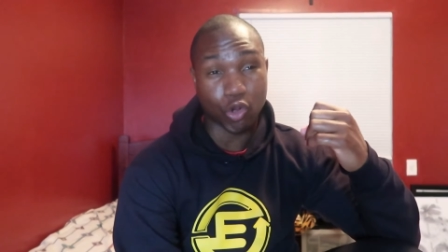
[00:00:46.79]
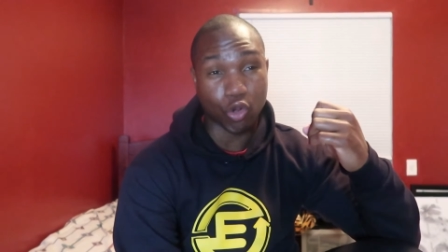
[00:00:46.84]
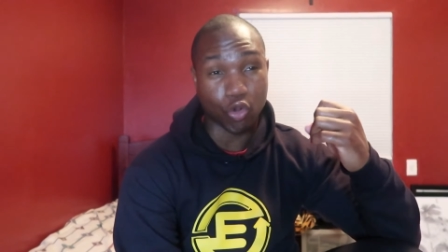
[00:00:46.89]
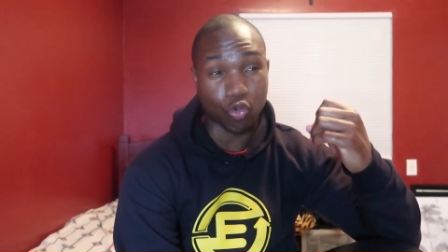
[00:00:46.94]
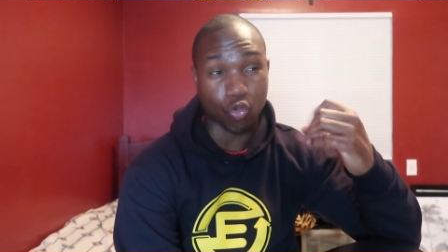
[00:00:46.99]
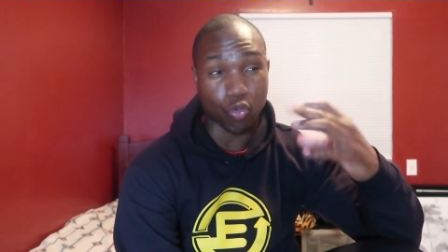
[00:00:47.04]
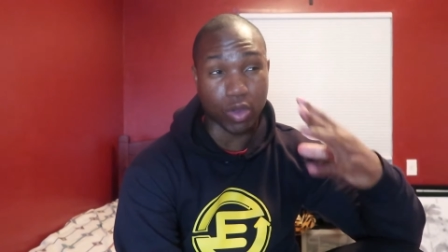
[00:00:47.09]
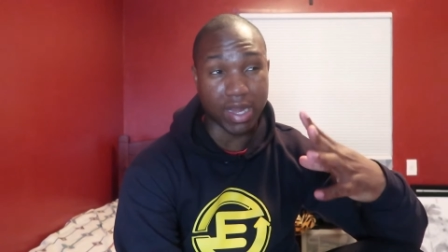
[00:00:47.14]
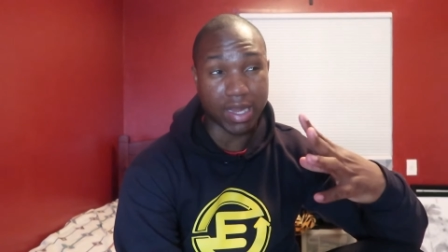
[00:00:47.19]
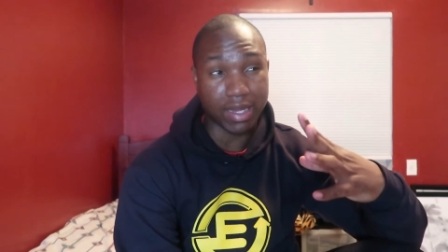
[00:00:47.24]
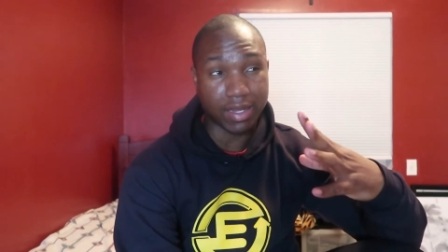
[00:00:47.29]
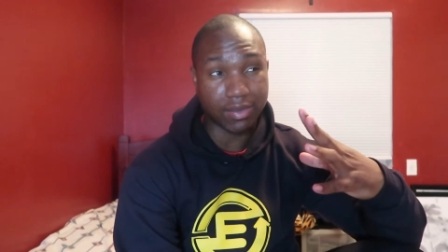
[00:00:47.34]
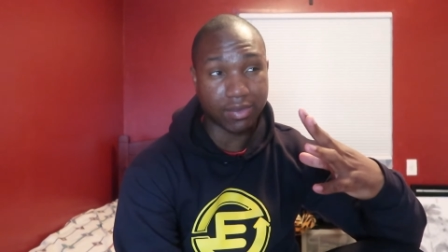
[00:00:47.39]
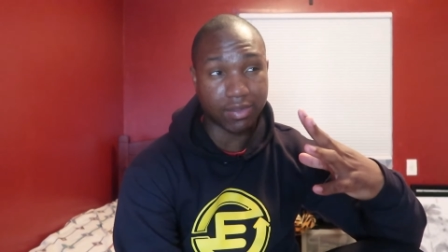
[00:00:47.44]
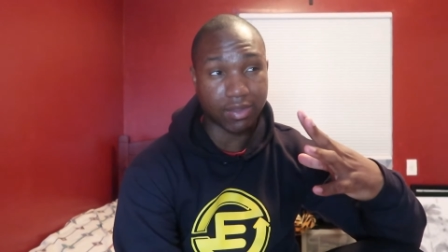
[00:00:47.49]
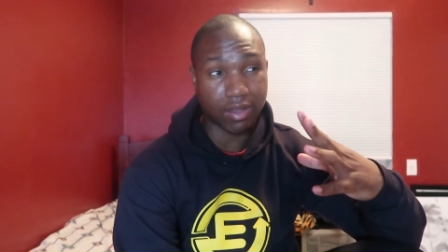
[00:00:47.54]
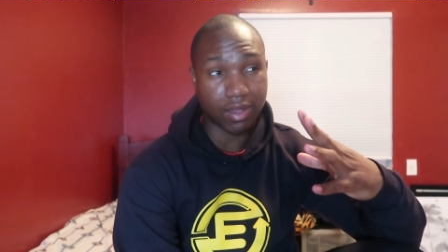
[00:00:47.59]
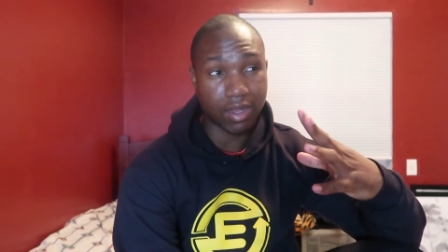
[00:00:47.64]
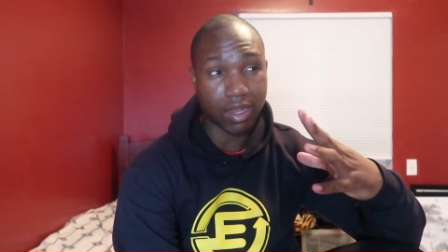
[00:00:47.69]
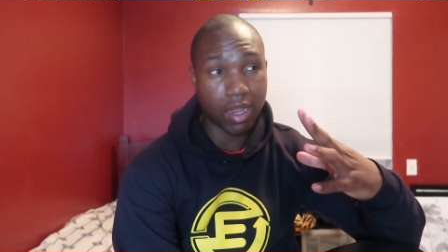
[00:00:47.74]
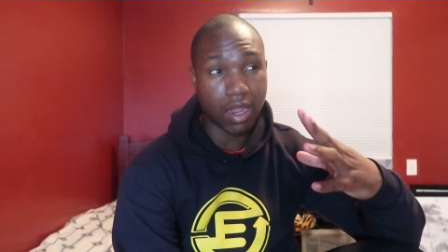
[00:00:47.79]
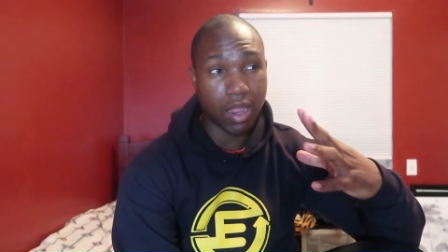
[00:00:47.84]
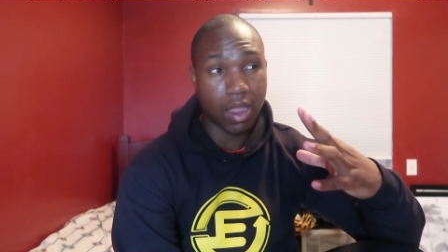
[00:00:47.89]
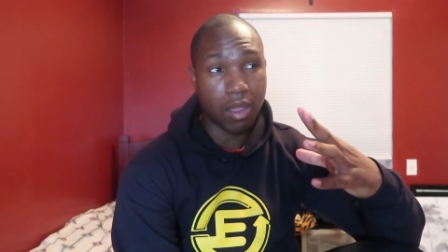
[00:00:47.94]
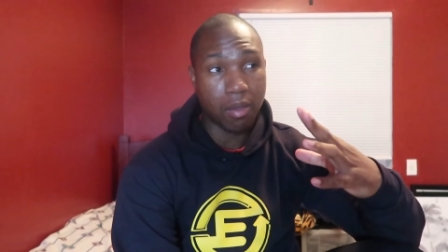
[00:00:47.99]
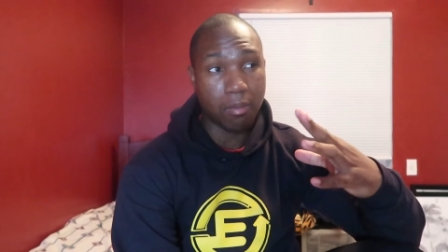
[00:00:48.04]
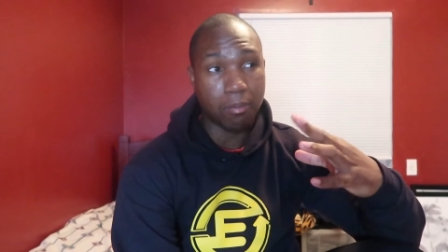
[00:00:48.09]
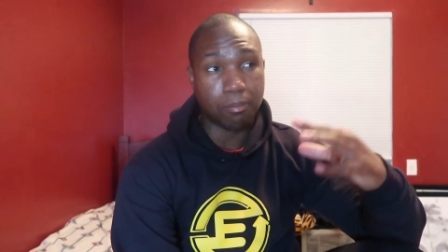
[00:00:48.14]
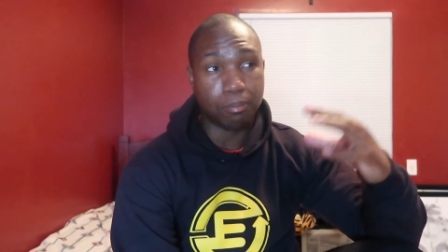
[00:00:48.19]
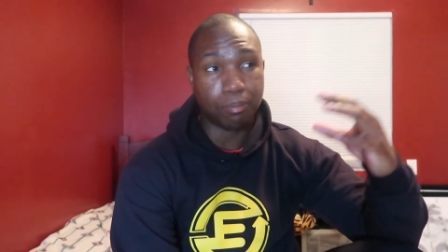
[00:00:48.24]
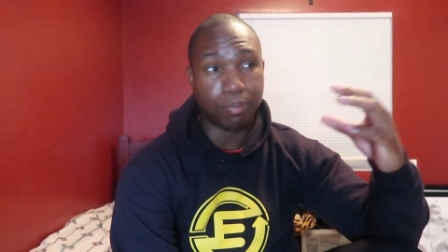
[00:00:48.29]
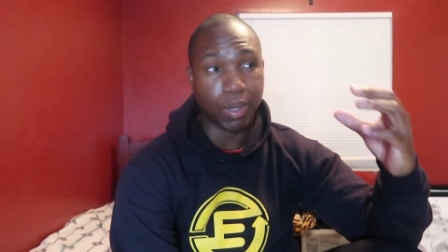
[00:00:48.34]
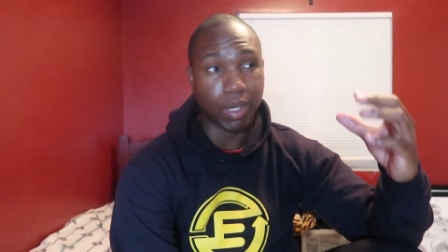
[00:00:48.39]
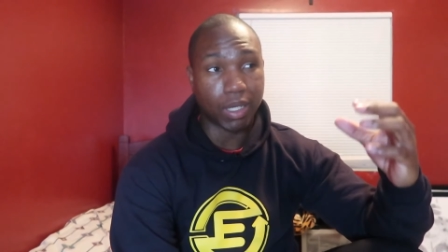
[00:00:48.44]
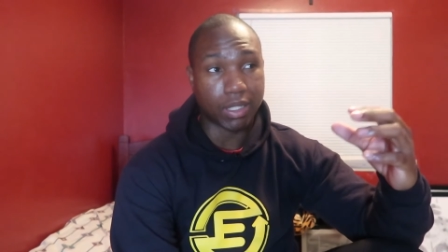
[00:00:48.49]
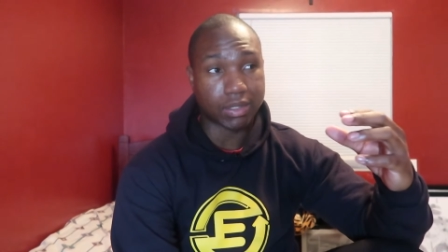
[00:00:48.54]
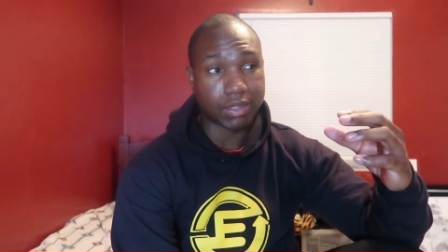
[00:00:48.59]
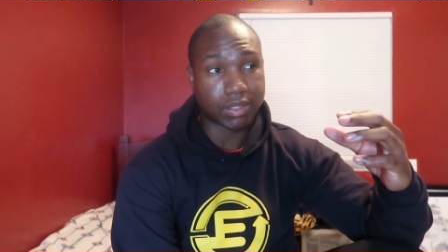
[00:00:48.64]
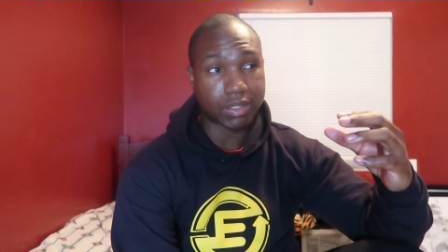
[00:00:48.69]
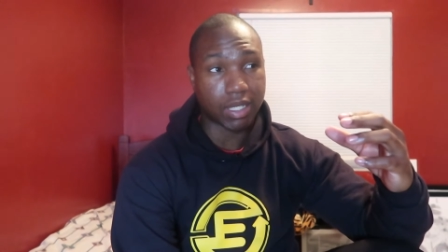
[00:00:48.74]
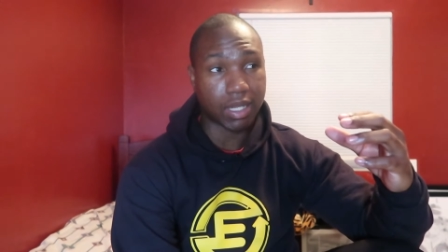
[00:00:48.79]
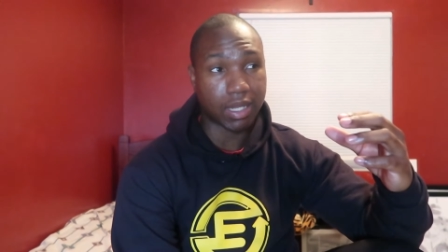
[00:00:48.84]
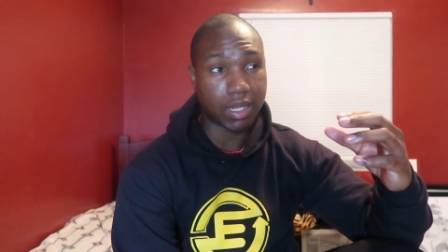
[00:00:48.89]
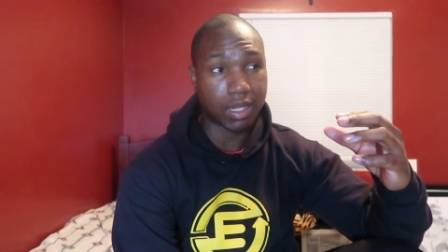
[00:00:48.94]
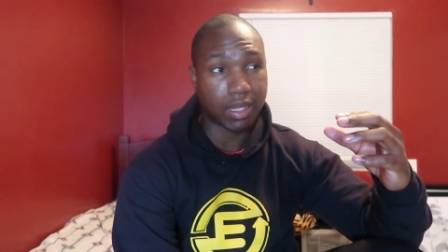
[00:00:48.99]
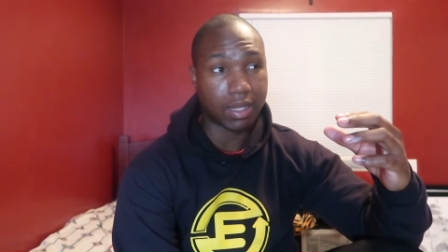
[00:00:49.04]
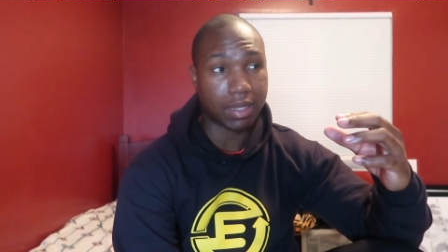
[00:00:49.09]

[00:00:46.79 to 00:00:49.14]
great, but